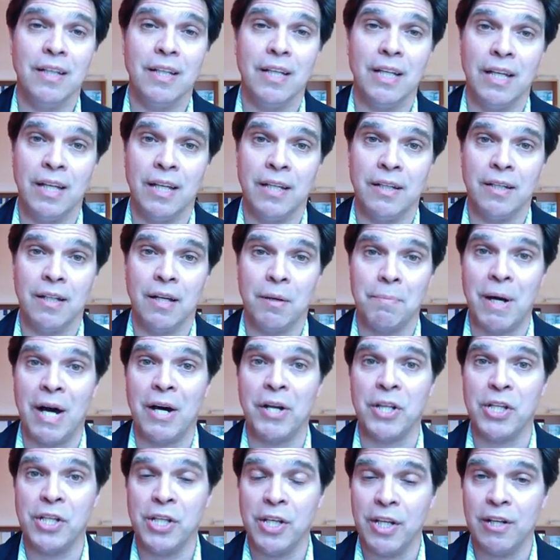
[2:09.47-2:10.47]
in
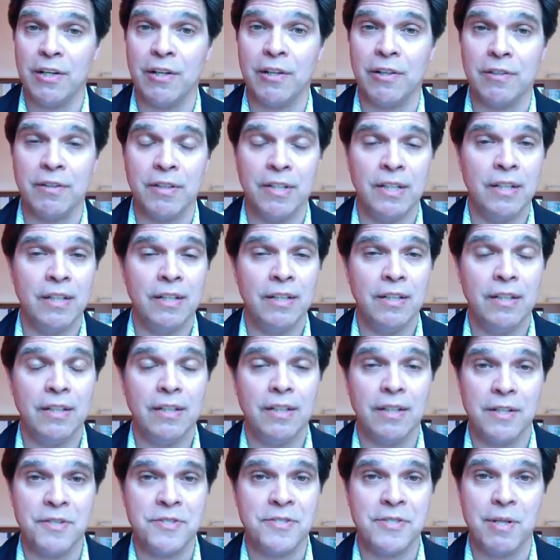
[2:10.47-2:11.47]
about a year is